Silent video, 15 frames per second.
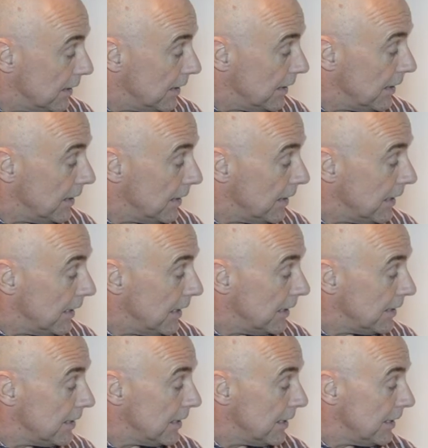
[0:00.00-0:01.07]

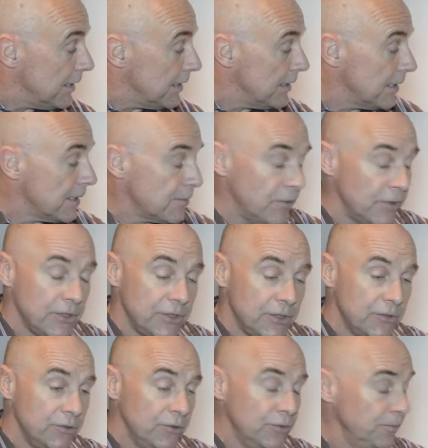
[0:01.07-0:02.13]
SA
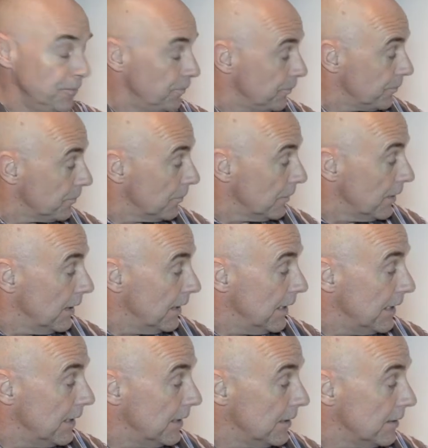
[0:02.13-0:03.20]
6.2
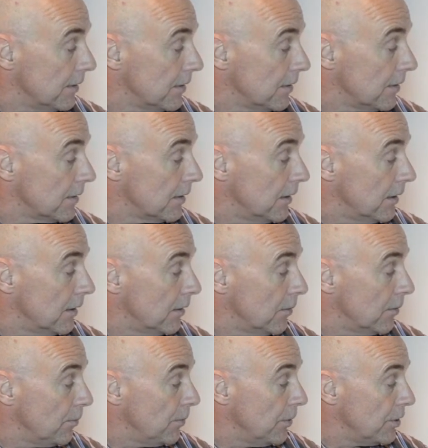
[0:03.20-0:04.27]
has
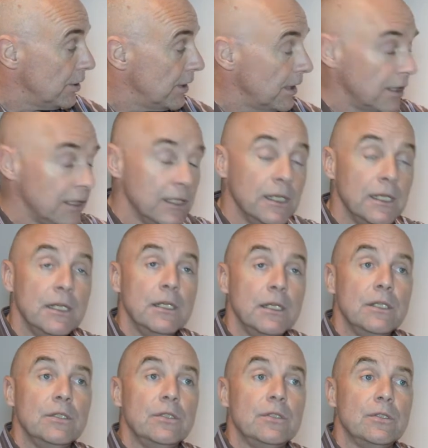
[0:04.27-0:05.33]
per channel
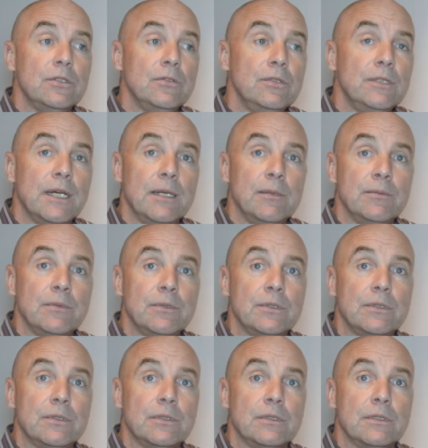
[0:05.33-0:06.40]
2 times
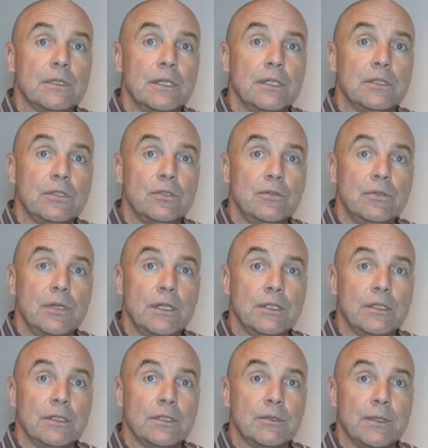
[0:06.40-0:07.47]

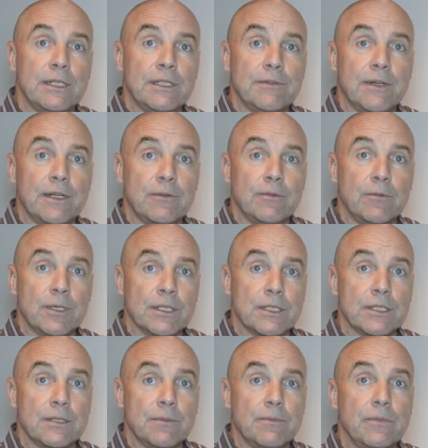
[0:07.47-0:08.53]
225
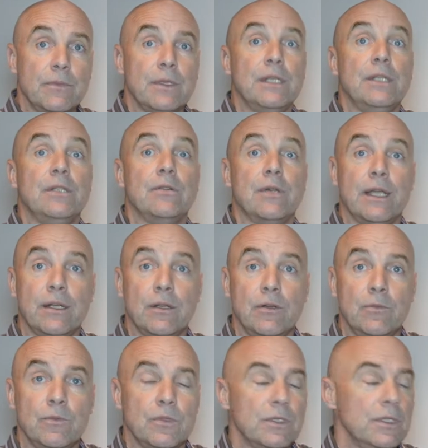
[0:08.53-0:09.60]
watts into 8
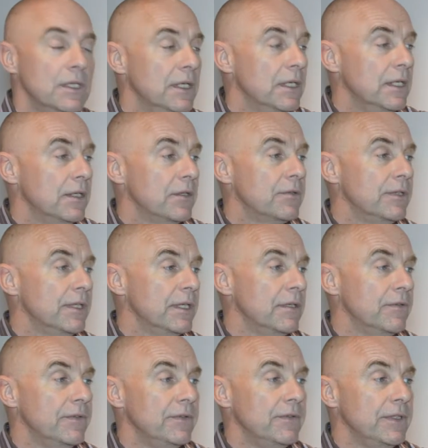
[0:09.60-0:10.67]
ohms,
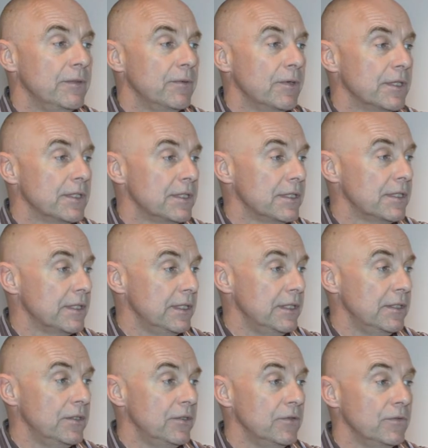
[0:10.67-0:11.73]
350 watts
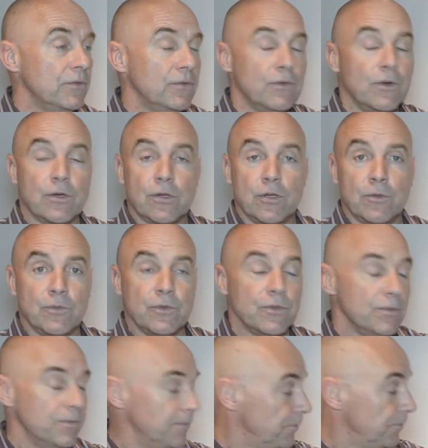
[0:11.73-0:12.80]
into 4 ohms.